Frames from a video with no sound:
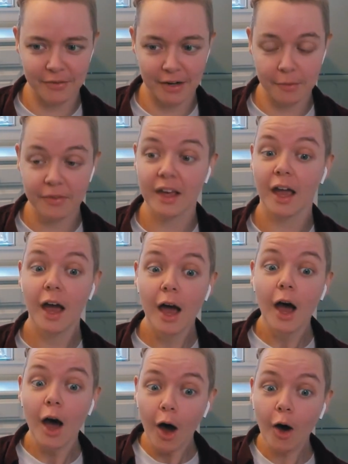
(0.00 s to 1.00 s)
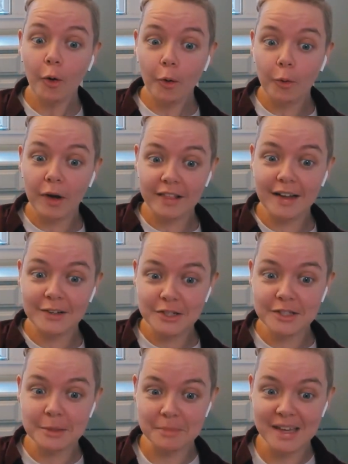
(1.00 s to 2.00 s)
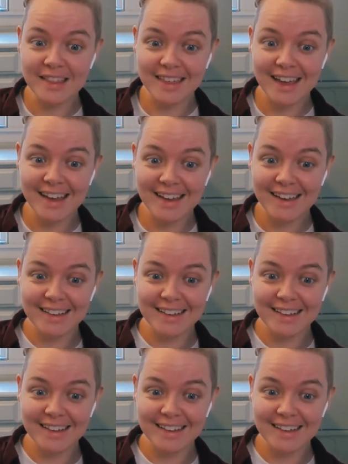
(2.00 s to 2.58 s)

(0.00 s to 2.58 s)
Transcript: And I was like, oh, it's not just a me thing.